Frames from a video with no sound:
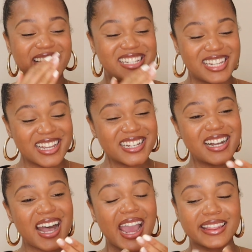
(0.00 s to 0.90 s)
Gel,
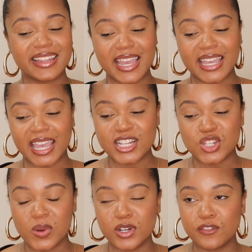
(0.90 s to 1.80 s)
I think
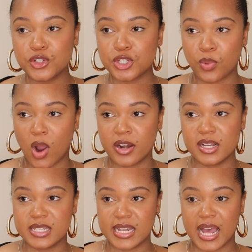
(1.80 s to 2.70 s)
it's one of those
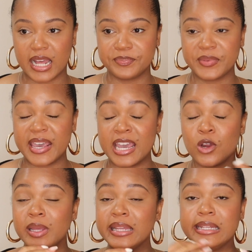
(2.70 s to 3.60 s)
products that
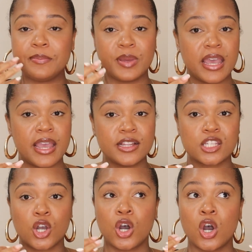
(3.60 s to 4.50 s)
it really
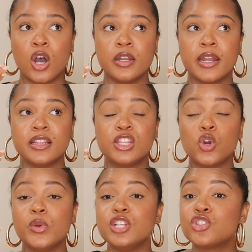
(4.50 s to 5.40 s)
depends on
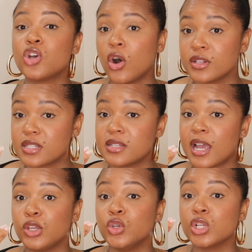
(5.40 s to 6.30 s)
the results
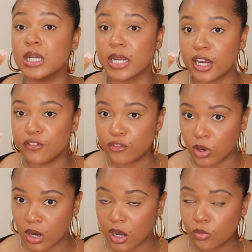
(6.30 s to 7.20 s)
that you're looking
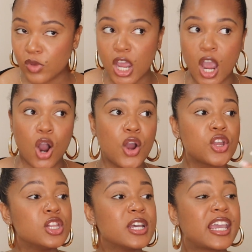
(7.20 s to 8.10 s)
for. Are
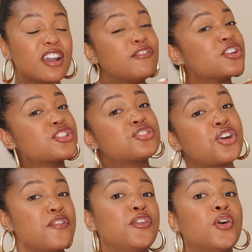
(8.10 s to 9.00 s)
you looking for
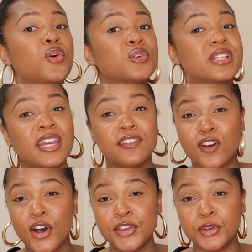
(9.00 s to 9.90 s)
soft hold and
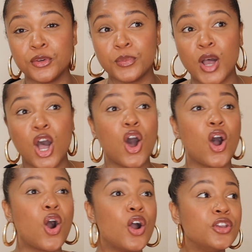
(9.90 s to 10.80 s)
volume?
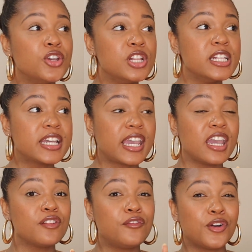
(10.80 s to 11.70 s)
Are you
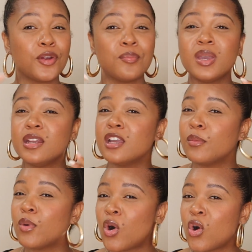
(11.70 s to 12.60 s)
looking for a
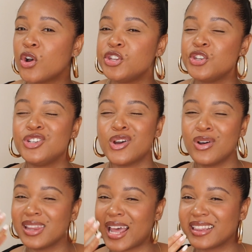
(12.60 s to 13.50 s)
medium hold? You
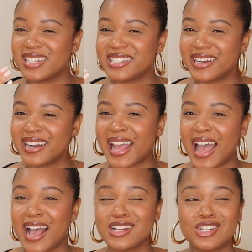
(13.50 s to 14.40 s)
don't like the gel
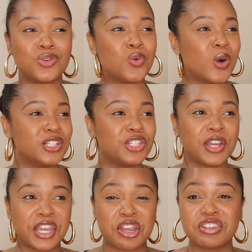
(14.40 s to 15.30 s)
cast, you want
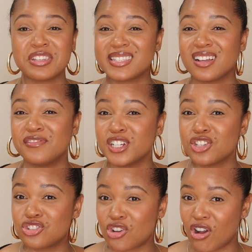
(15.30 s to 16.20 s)
your hair to still feel
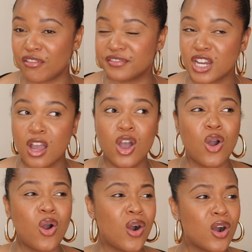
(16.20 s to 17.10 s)
soft.
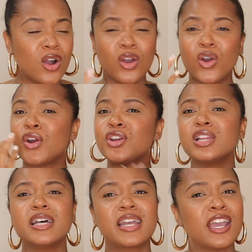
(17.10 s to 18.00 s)
Or are you
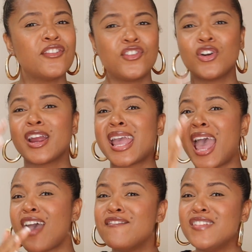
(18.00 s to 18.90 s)
looking for
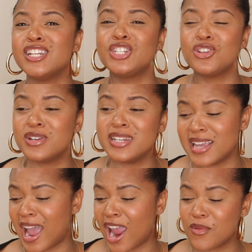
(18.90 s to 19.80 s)
heavy
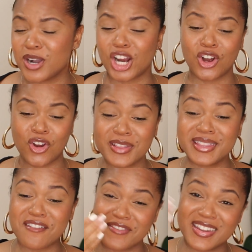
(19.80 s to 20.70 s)
duty, I want curl
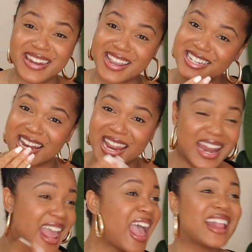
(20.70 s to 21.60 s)

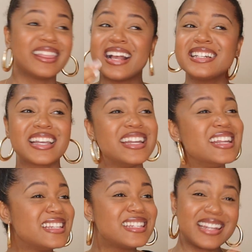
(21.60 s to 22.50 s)
definition, that's
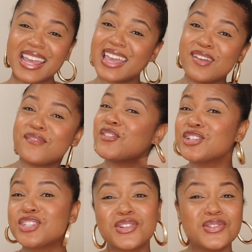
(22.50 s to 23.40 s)
gonna stay for
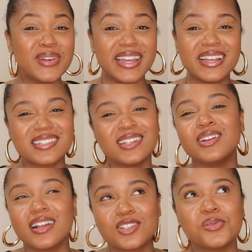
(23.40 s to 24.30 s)
2 weeks. No,
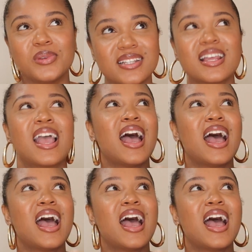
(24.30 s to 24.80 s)
not 2 weeks.